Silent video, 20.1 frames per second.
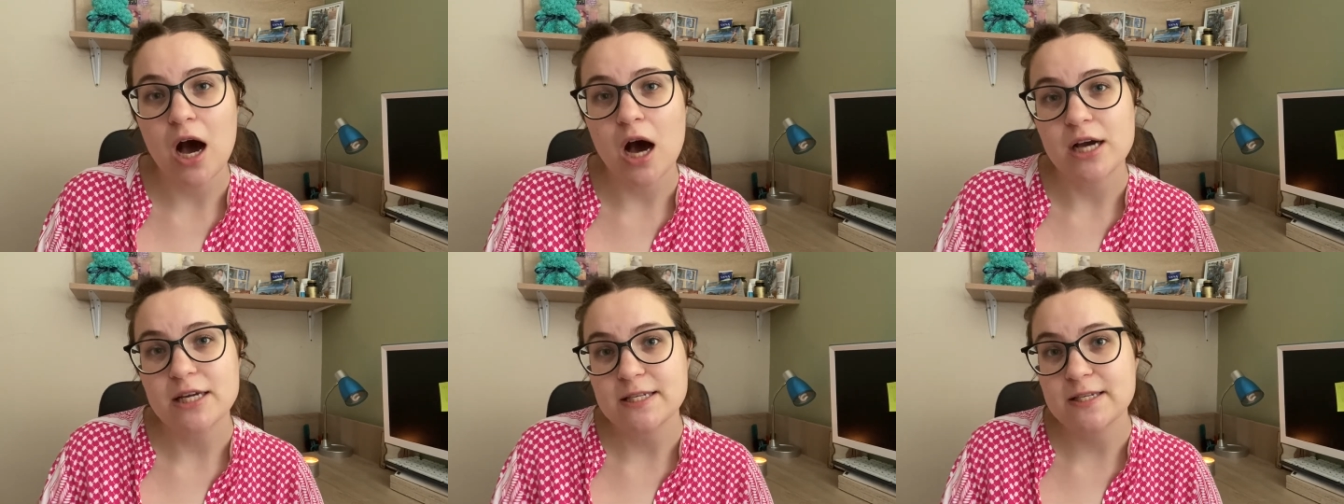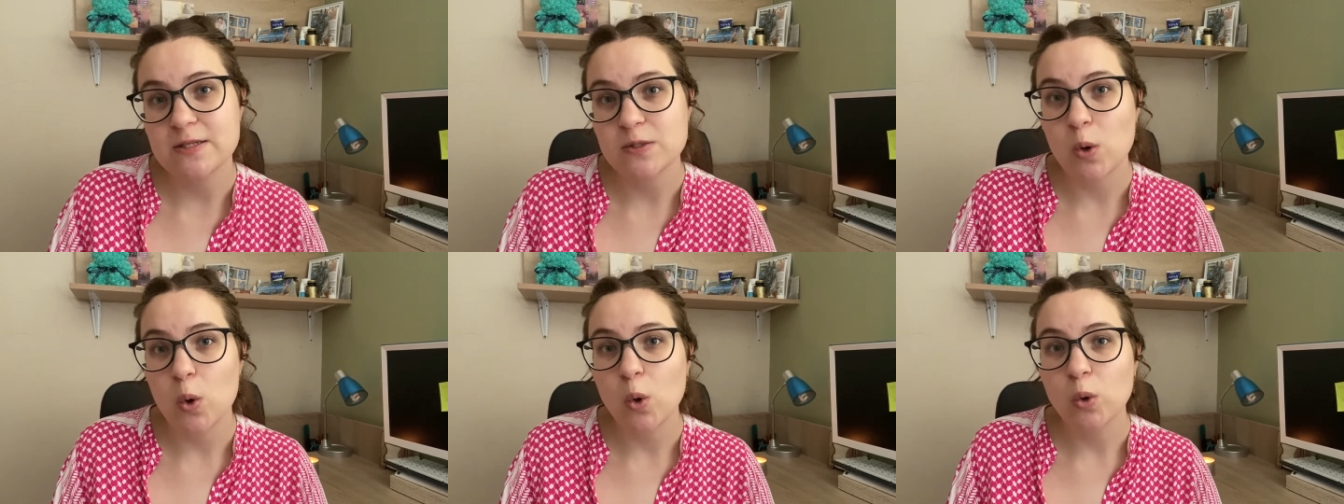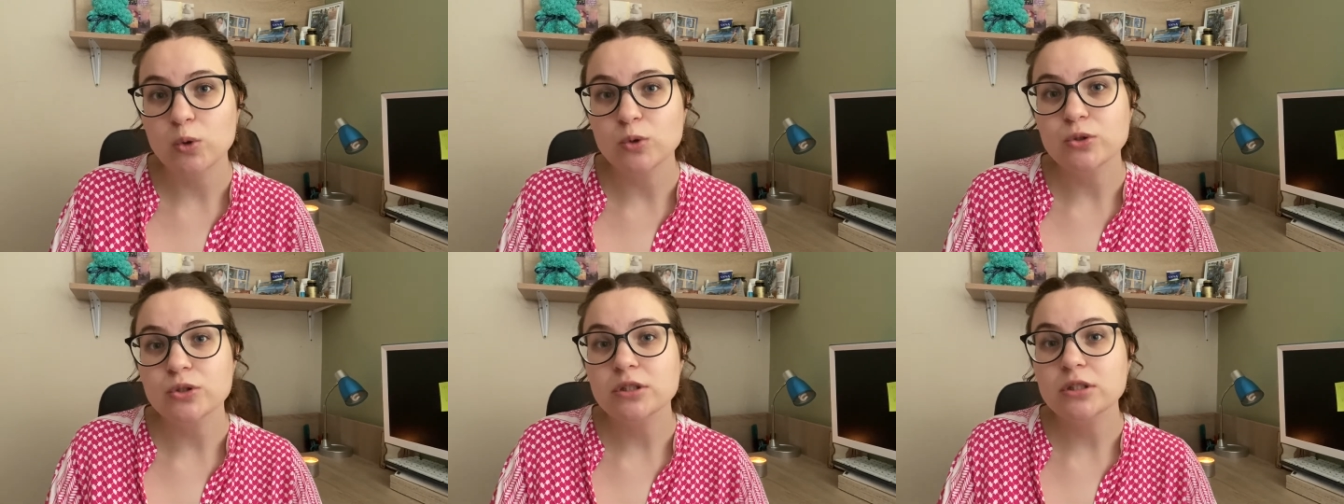I
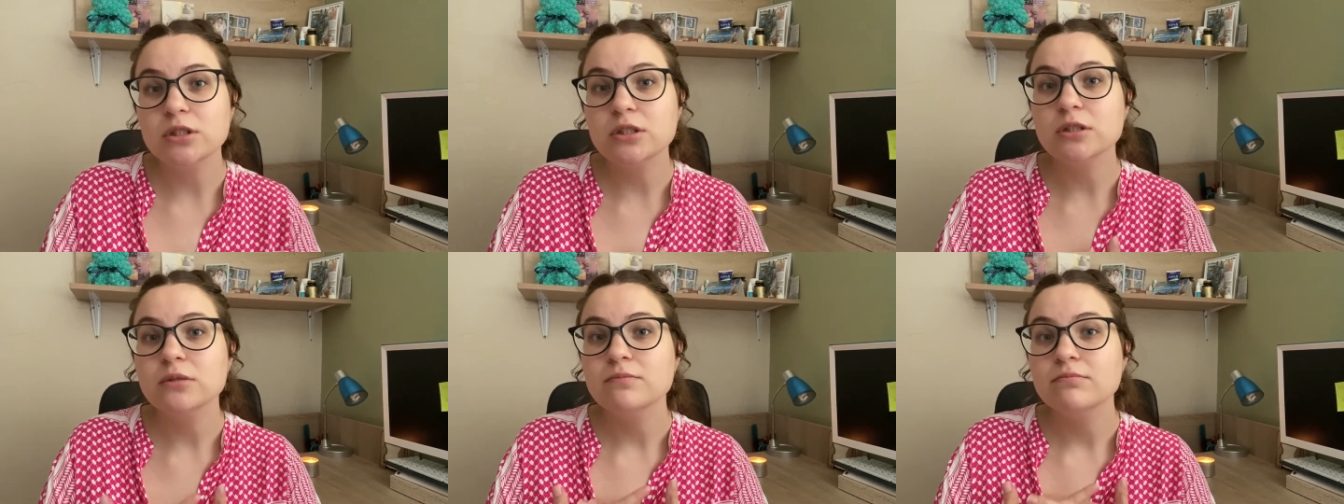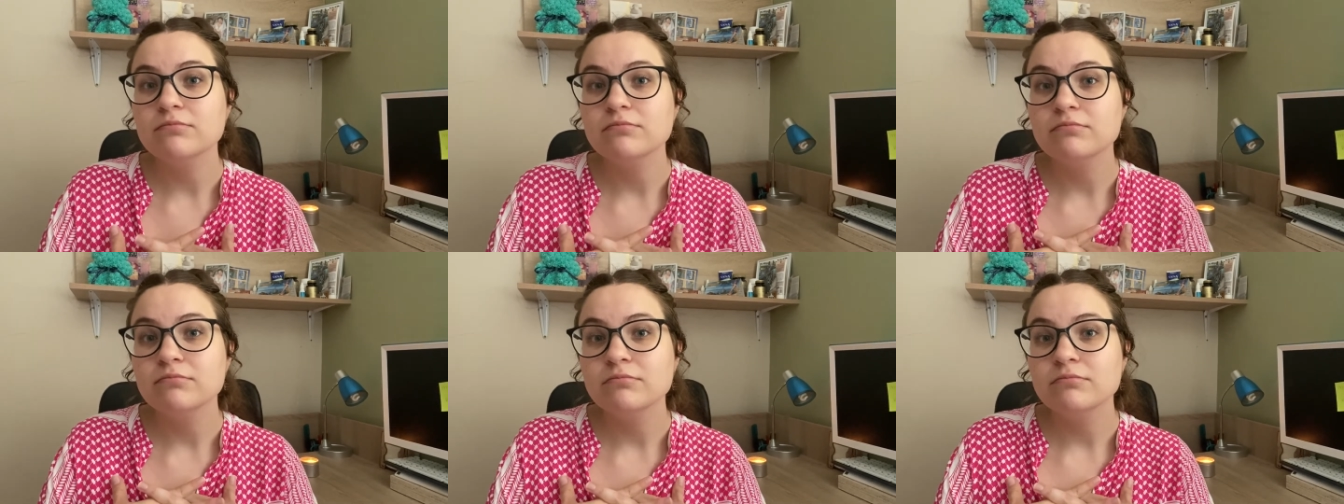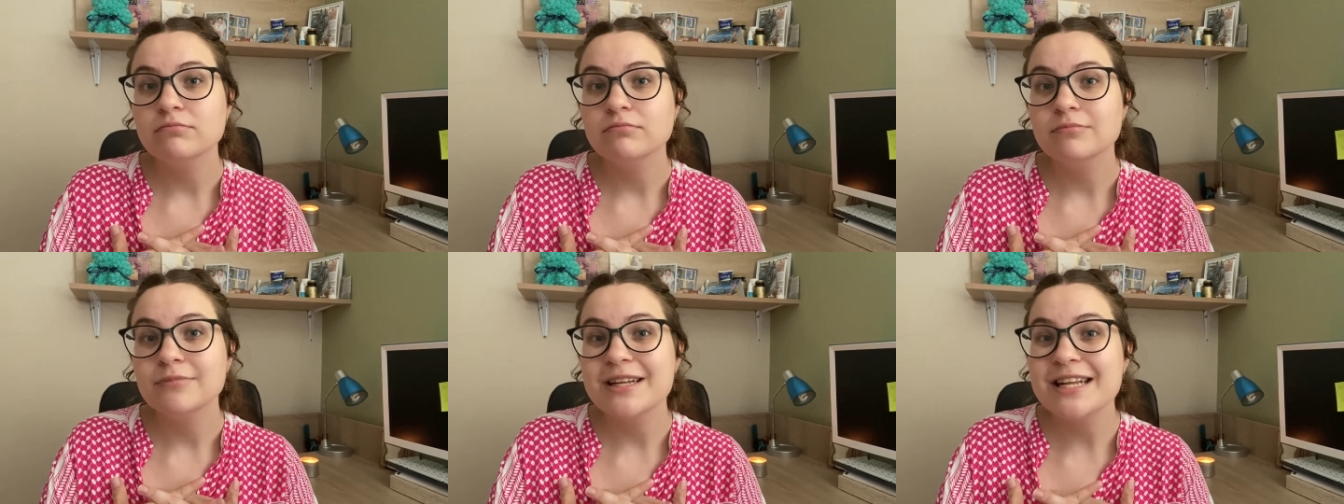sold
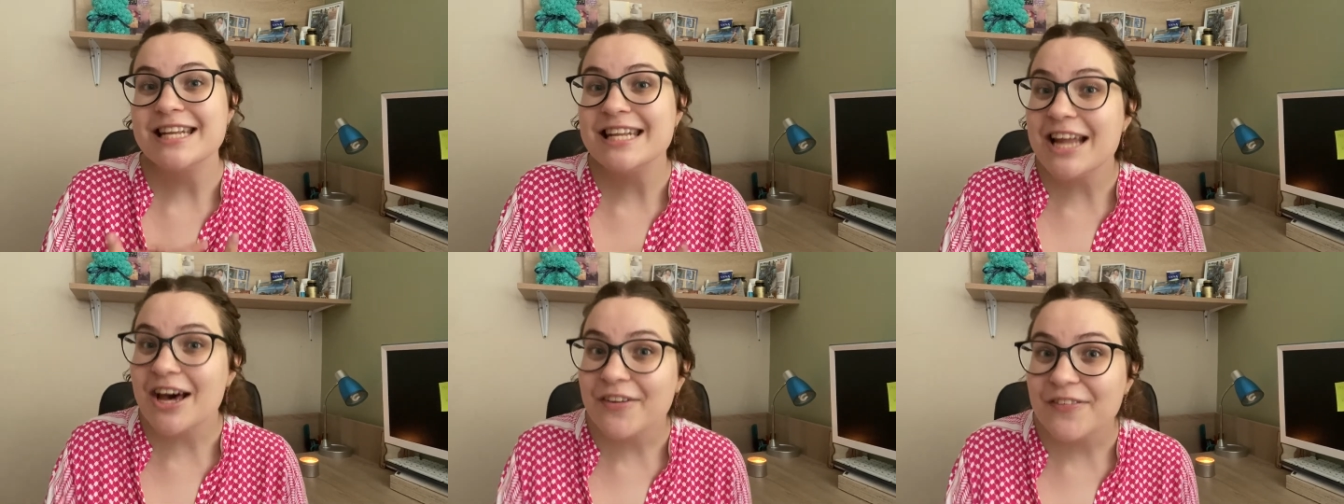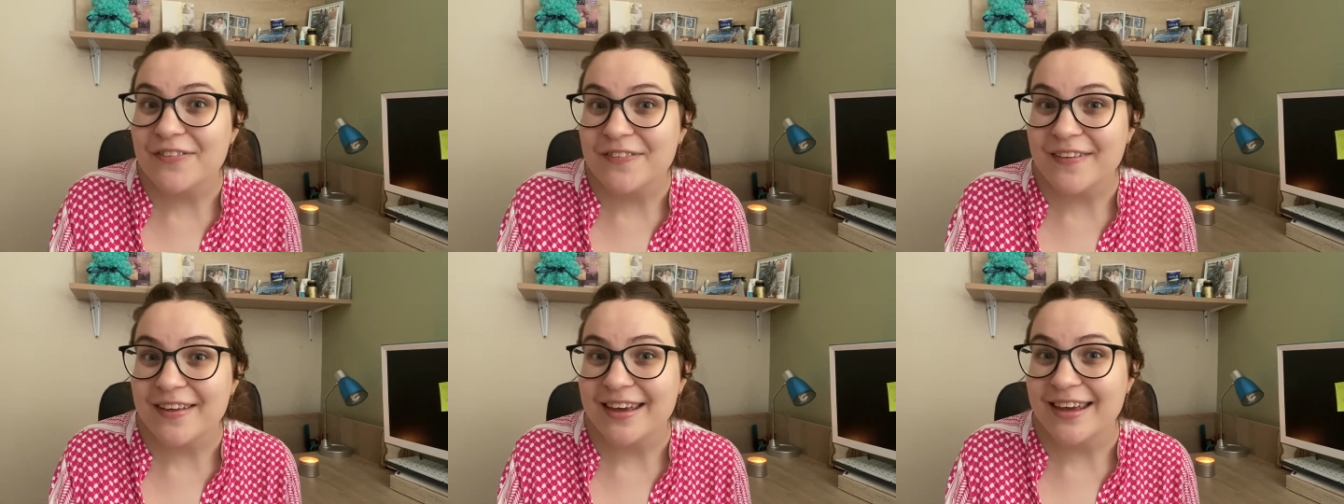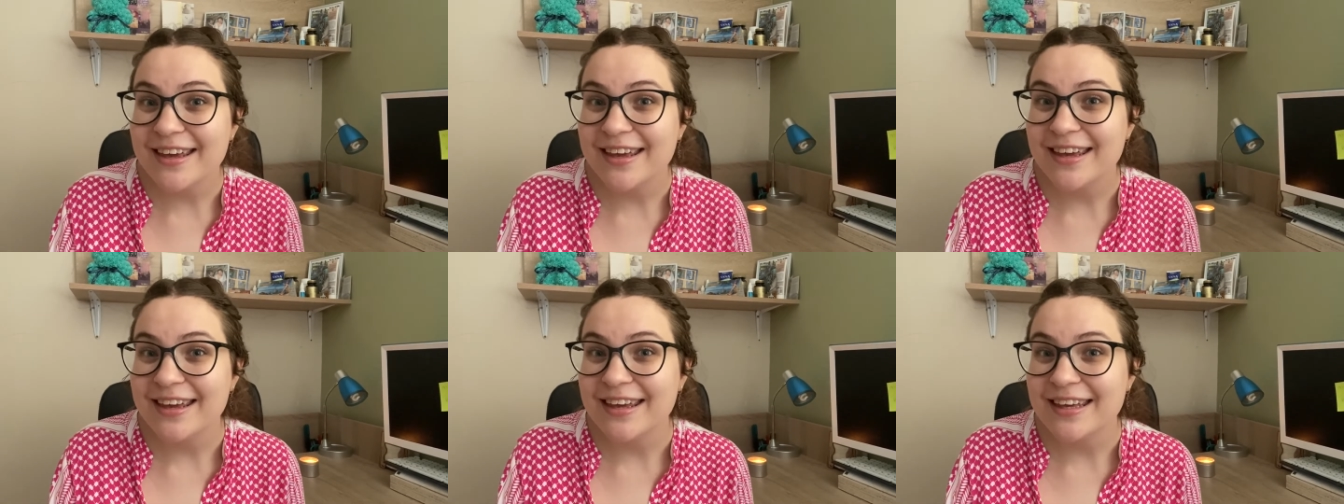
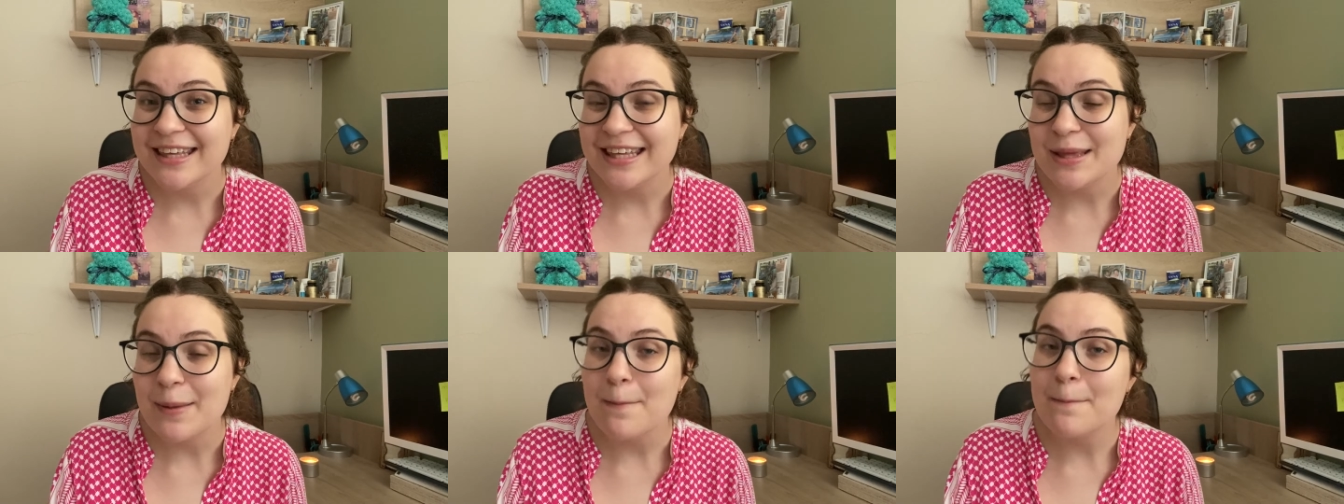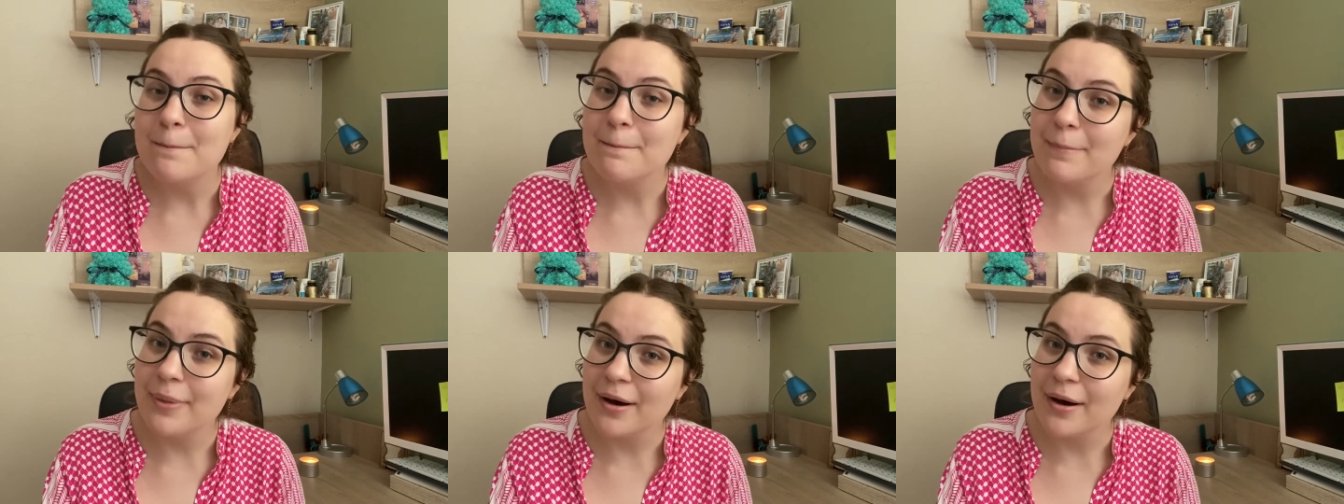nothing.